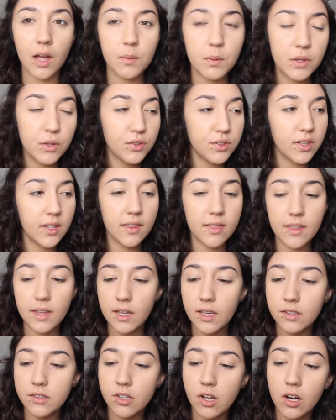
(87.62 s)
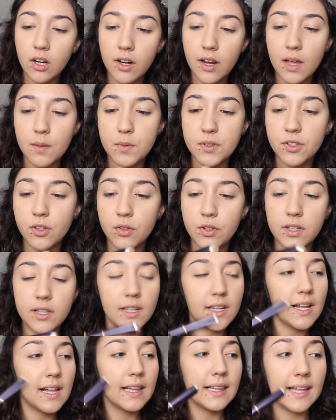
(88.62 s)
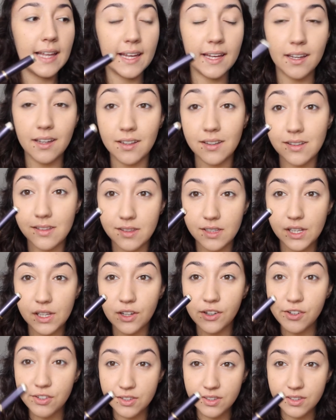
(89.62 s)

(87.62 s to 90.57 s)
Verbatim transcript: I'm using the Tarte Amazonian Clay Concealer